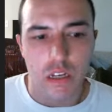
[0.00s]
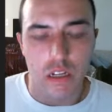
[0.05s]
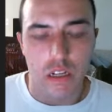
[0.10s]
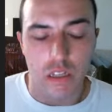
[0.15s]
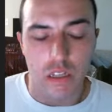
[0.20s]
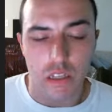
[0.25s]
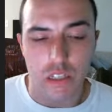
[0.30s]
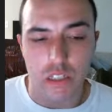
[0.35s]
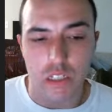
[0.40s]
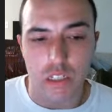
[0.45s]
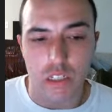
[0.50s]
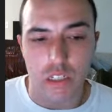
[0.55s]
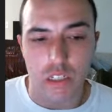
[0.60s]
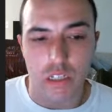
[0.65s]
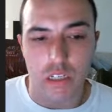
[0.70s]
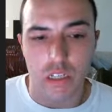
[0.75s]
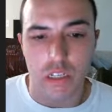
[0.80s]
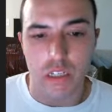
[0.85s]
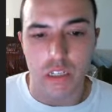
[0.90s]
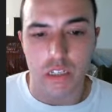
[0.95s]

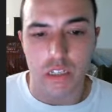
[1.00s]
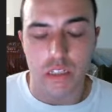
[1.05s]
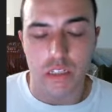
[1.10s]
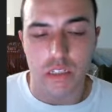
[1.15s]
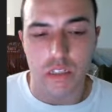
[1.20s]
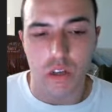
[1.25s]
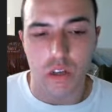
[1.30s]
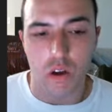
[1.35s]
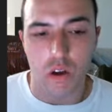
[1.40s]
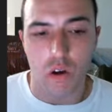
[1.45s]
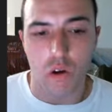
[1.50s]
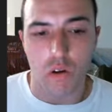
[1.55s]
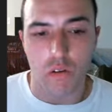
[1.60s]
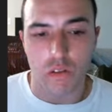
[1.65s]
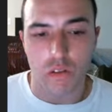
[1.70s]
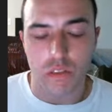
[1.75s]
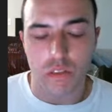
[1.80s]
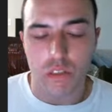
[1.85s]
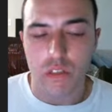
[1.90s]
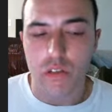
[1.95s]
collision is
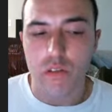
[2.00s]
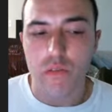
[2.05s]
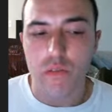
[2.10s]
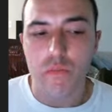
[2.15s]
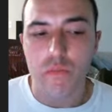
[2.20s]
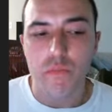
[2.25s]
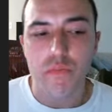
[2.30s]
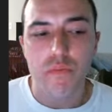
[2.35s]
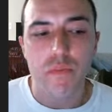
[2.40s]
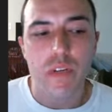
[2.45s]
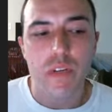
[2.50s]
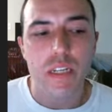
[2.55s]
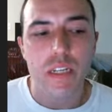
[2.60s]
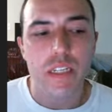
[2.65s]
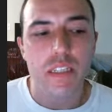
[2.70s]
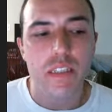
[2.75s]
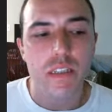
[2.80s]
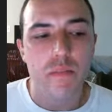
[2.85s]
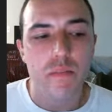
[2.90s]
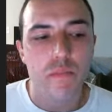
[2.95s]
also
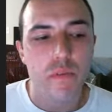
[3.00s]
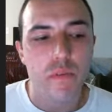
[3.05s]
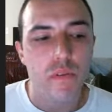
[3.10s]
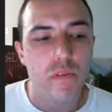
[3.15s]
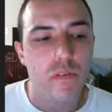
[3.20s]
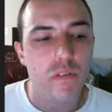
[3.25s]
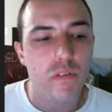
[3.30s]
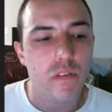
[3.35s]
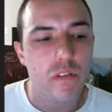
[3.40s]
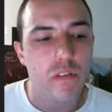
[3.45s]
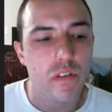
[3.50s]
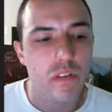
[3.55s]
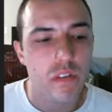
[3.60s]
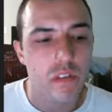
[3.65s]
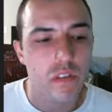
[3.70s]
pretty simple.